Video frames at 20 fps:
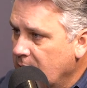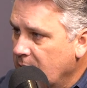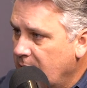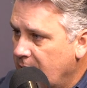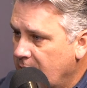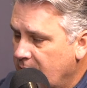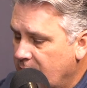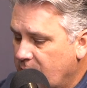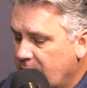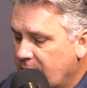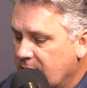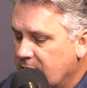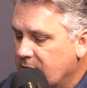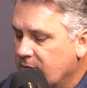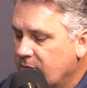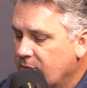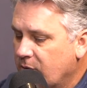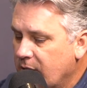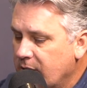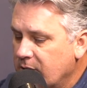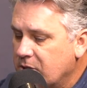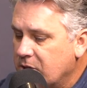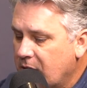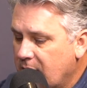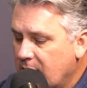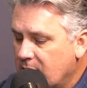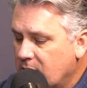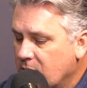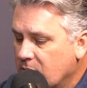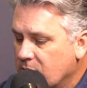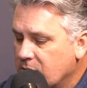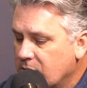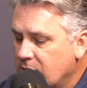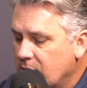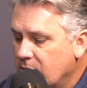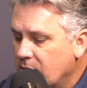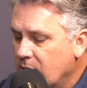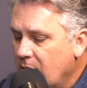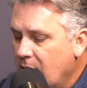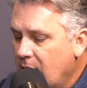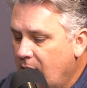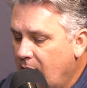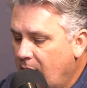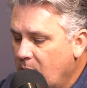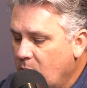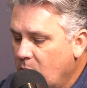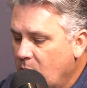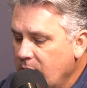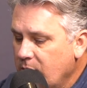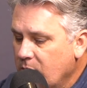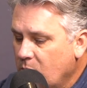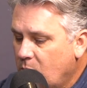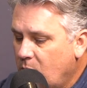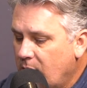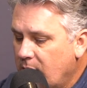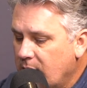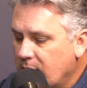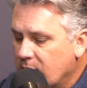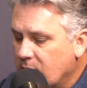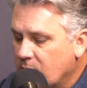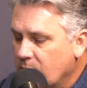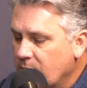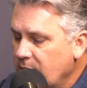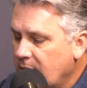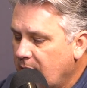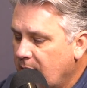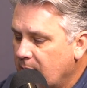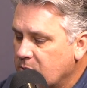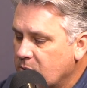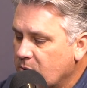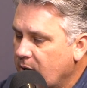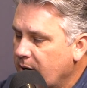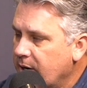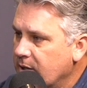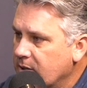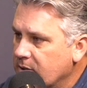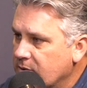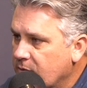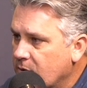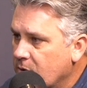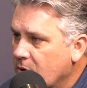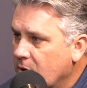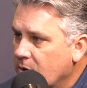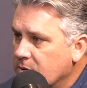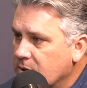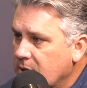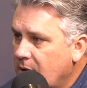and if we could differentiate those two, I wonder what the relapse rate is for those.